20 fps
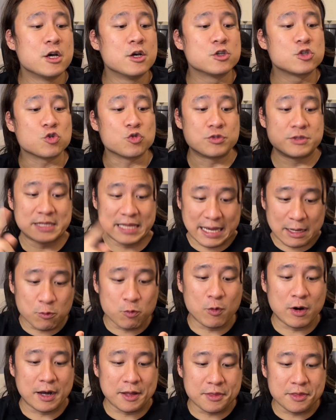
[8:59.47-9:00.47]
So that
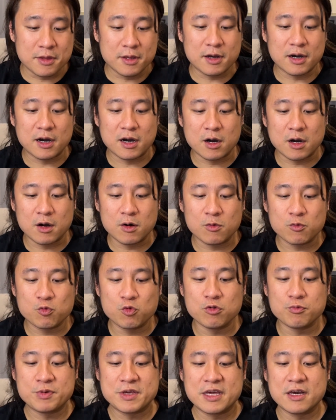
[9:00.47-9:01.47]
one
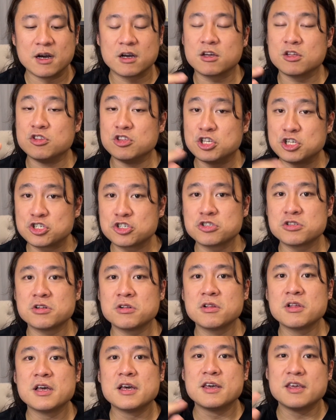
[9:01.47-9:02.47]
will be a
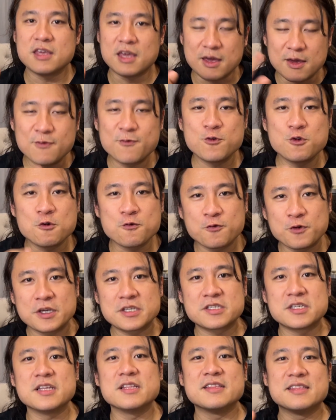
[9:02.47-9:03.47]
conditional. If you
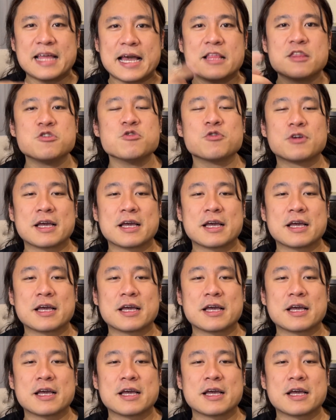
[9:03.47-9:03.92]
fix it, then you